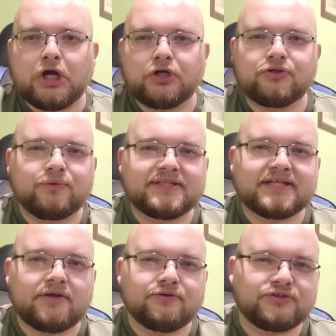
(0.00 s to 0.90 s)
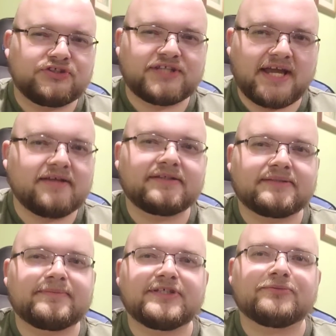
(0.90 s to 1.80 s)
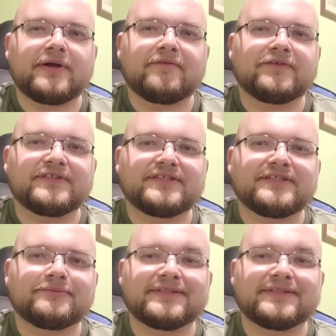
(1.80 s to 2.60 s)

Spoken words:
aren't going to understand some of these references.